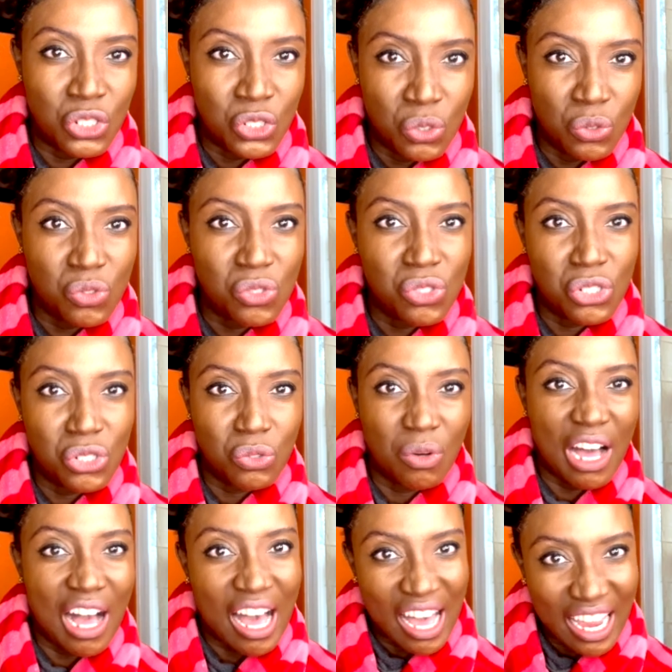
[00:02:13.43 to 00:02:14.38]
used
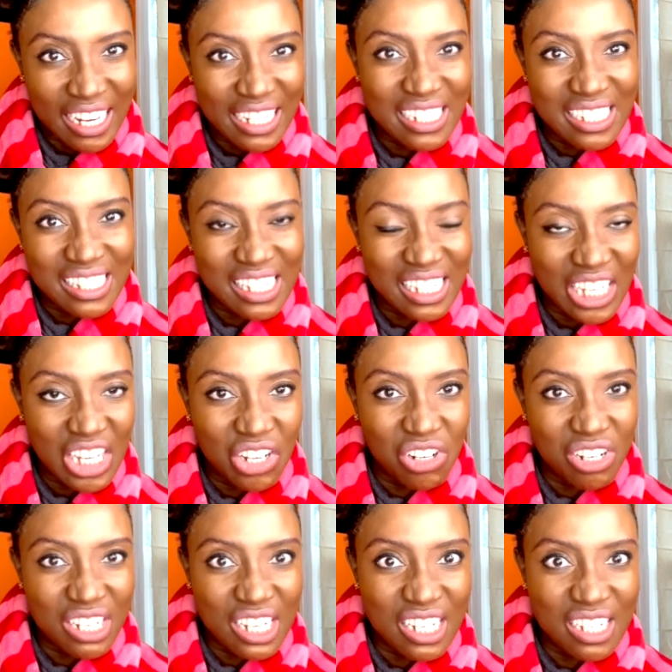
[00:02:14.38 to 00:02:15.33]
to hide
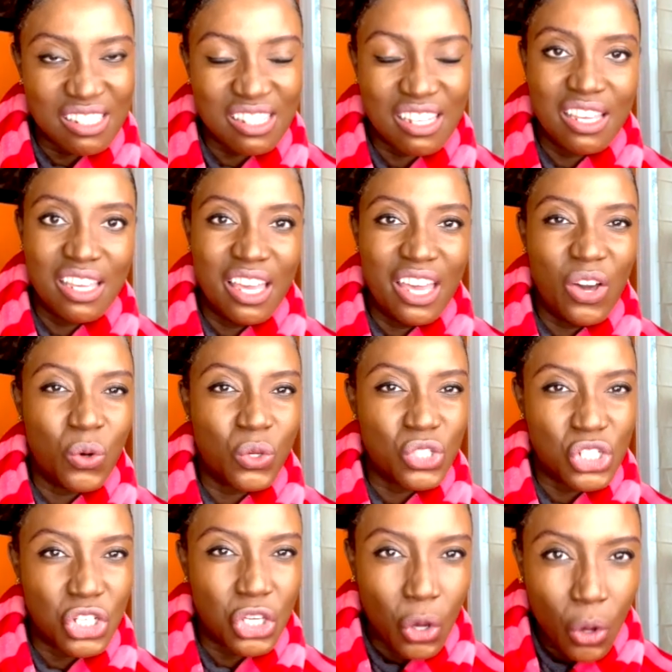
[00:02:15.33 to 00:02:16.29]
insecurities or
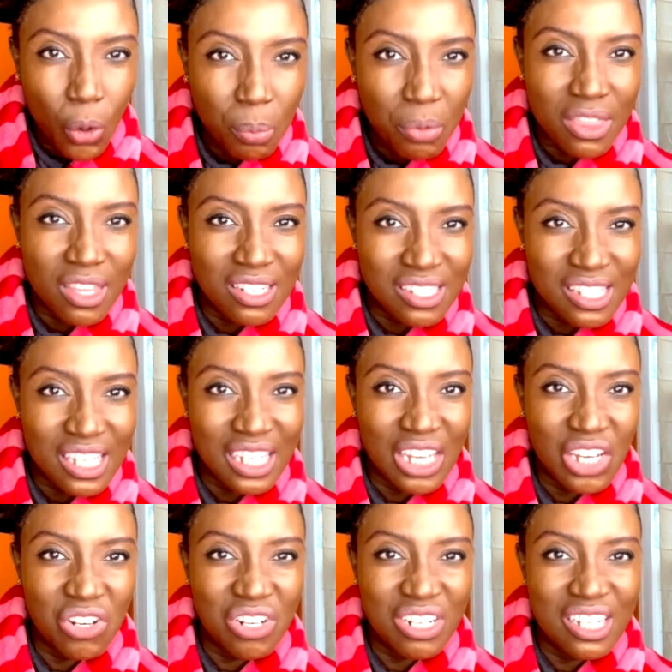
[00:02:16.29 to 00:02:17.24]
to cope with
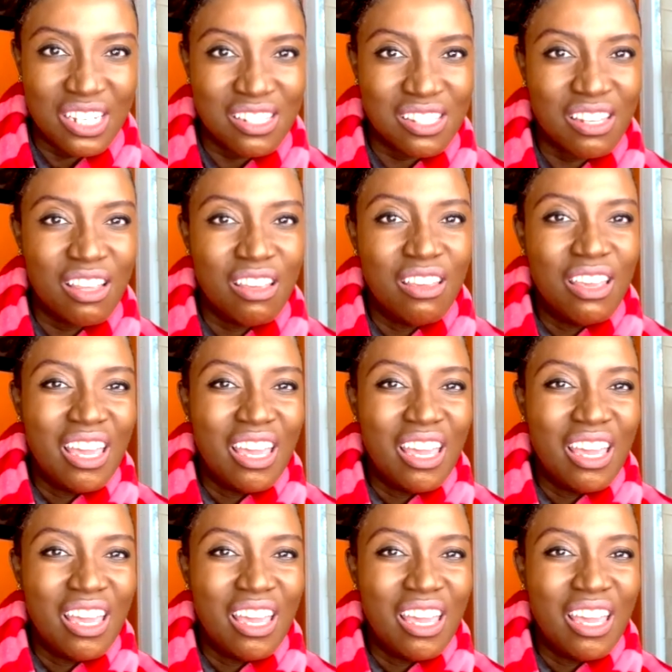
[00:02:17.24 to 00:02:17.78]
insecurities.